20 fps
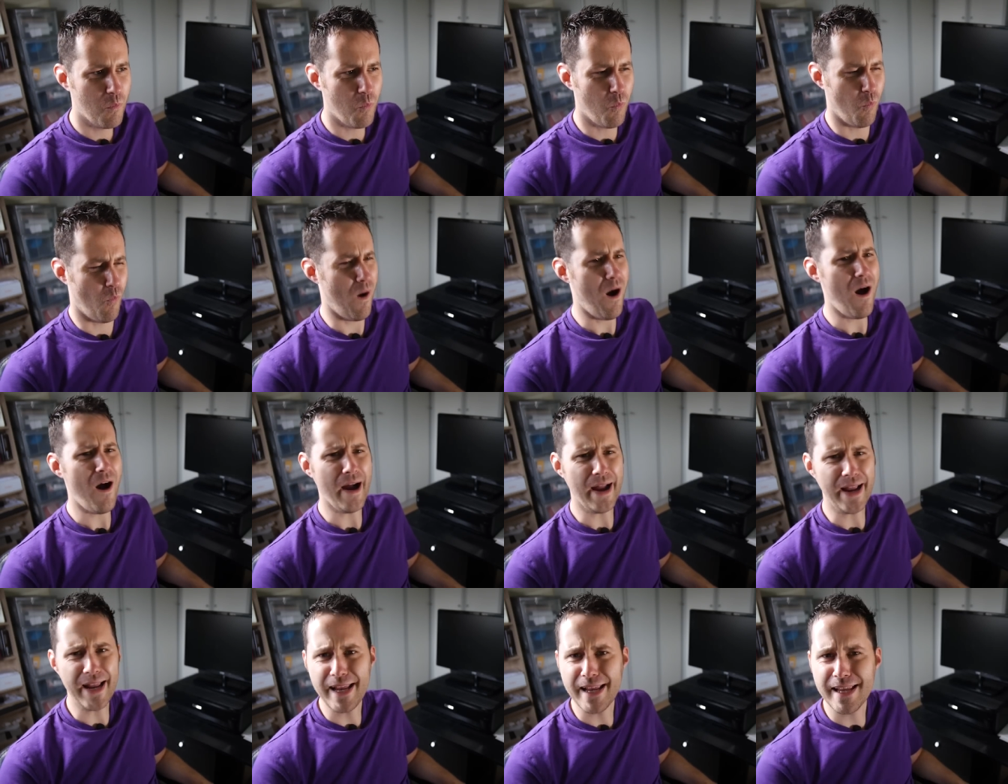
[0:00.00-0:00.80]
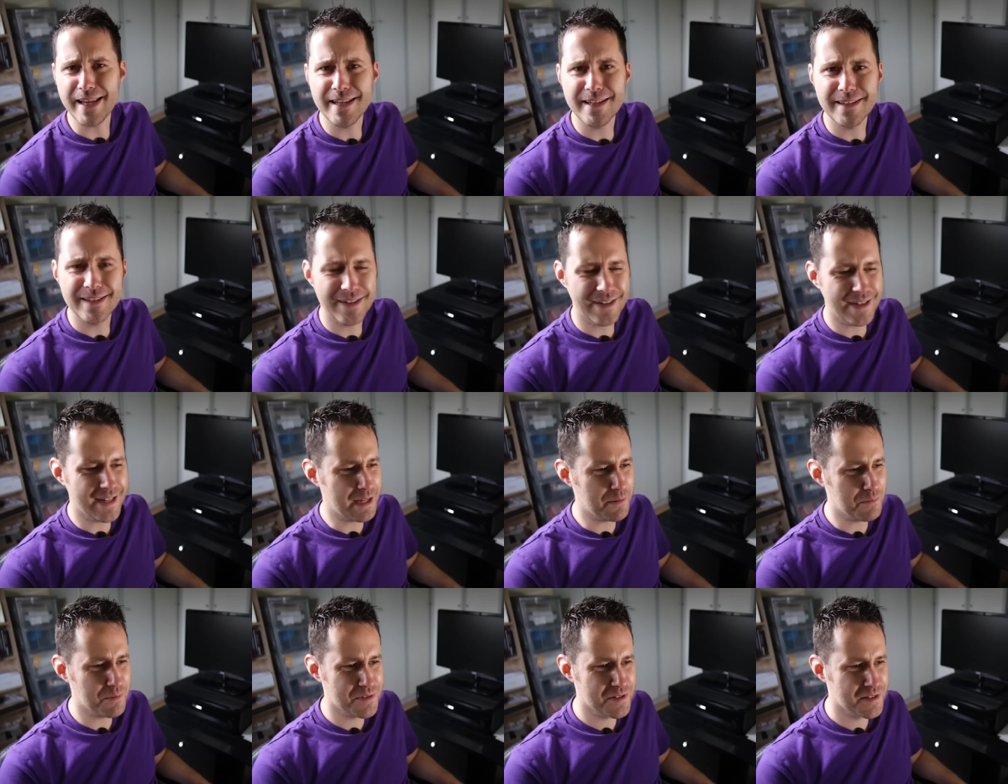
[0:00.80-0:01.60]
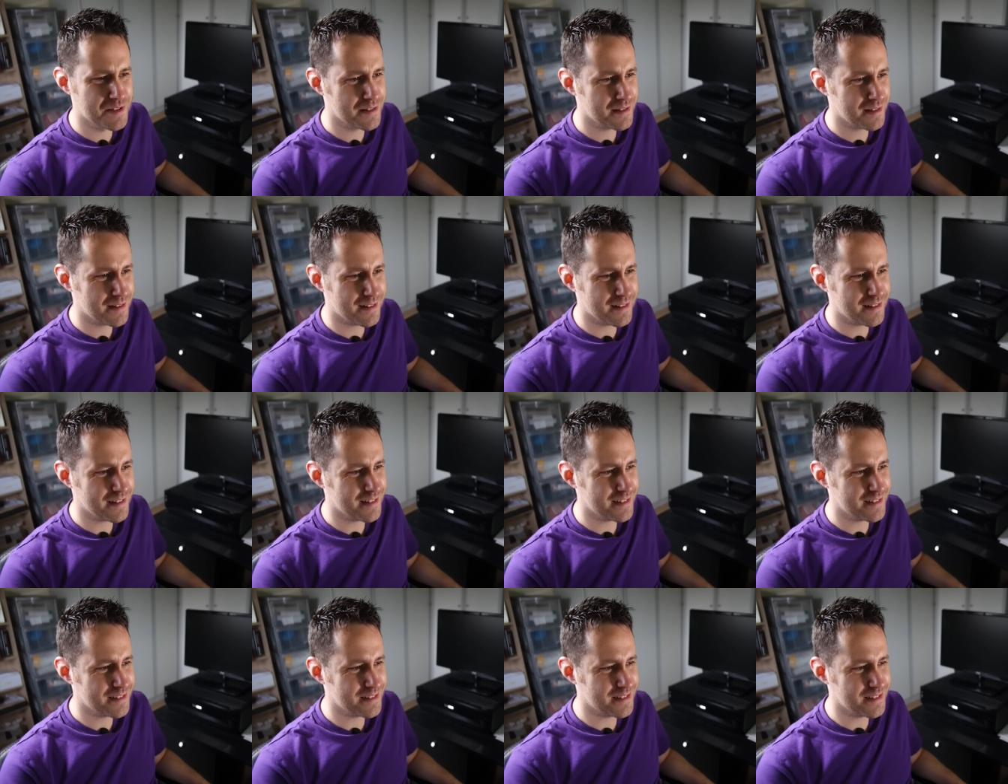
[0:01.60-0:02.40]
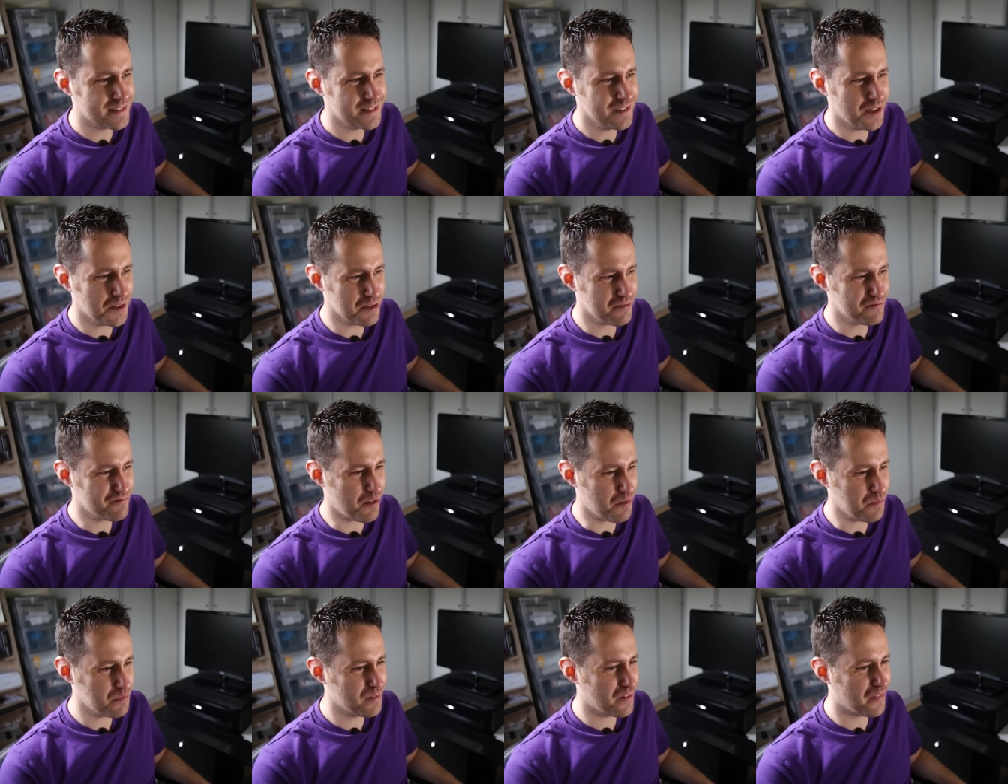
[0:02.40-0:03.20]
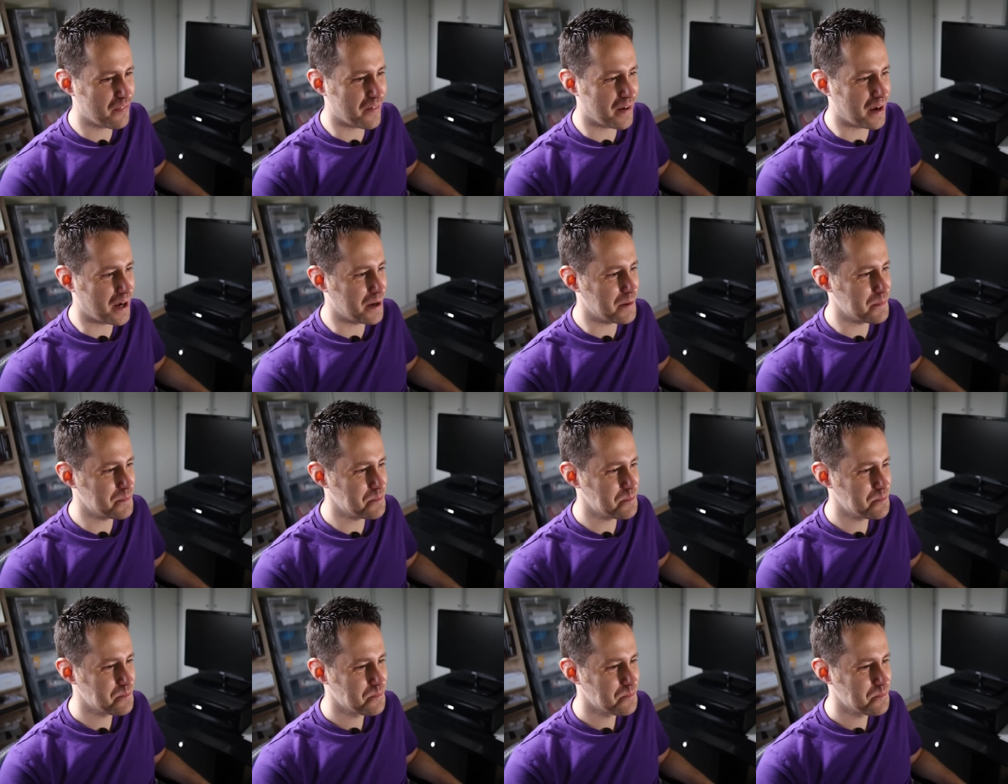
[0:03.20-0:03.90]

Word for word: Why? It was nothing wrong with that.